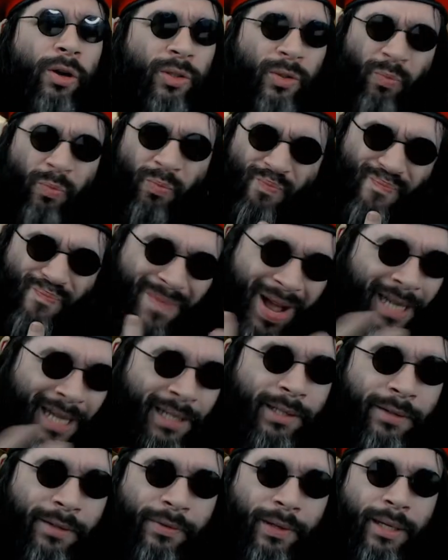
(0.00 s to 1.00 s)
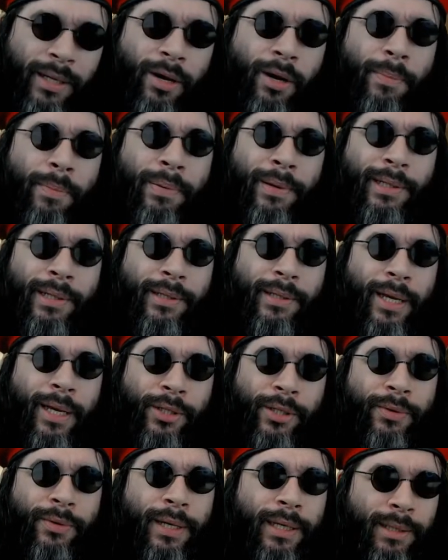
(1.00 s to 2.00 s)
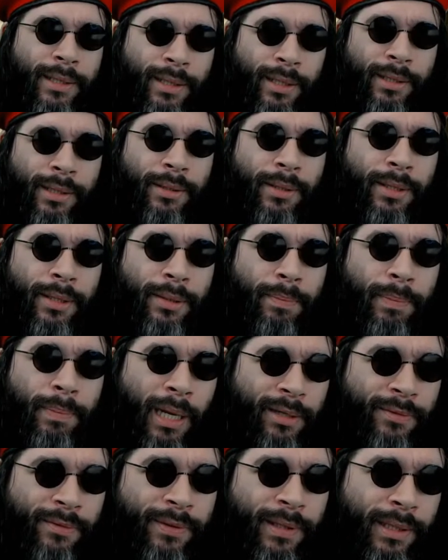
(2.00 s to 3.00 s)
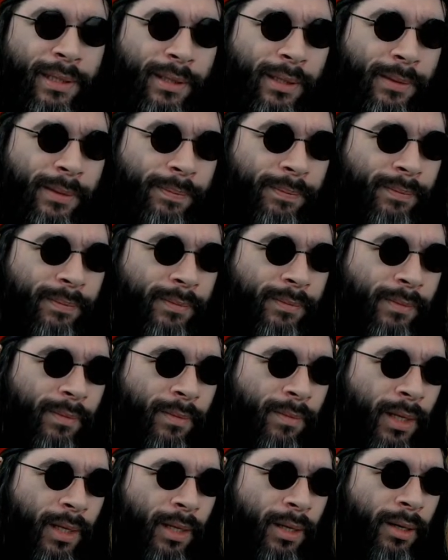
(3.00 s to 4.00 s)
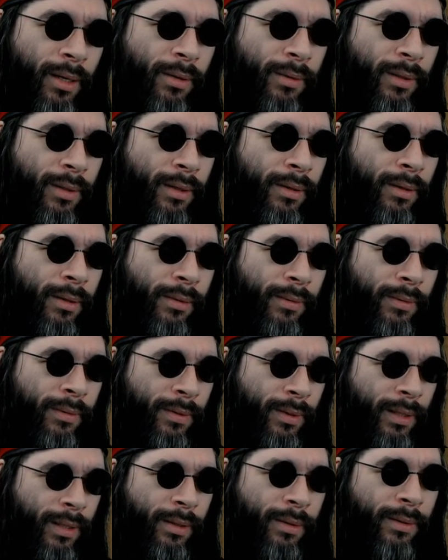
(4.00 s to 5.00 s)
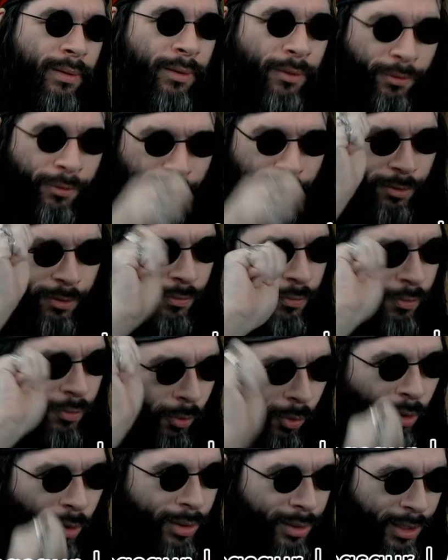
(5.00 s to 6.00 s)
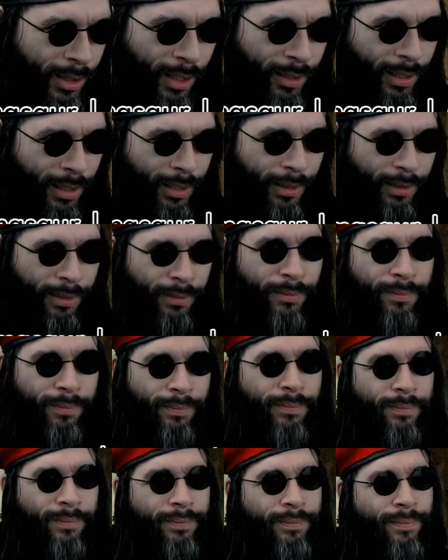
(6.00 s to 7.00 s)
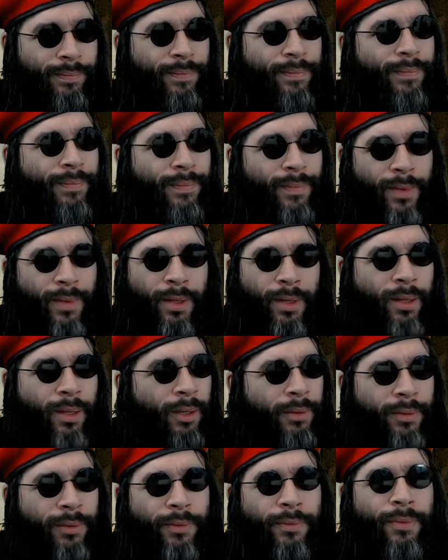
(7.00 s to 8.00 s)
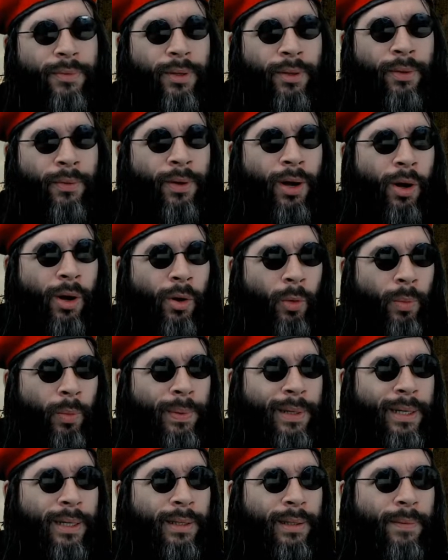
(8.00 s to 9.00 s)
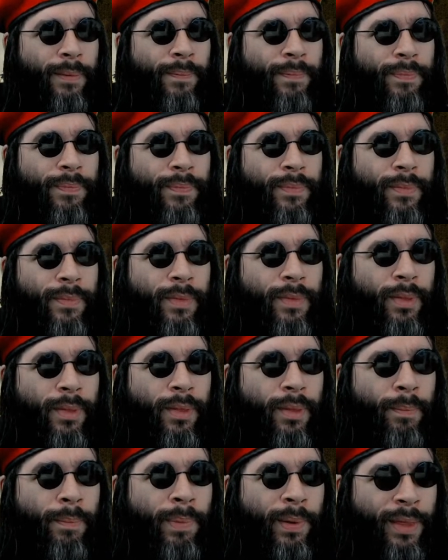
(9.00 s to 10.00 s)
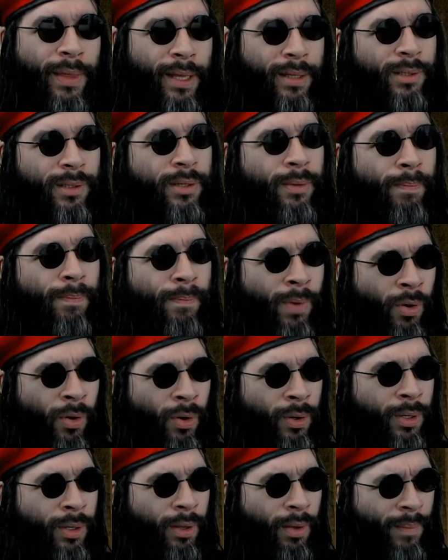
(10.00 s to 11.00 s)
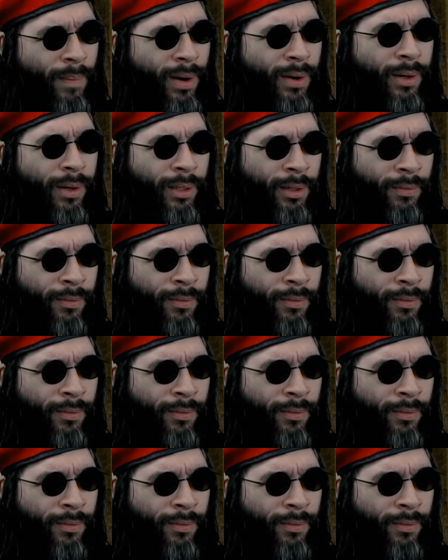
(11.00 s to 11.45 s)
massively hyper exaggerated blackface. Yeah, the forelock tugging, the whole bit. But that's to mock American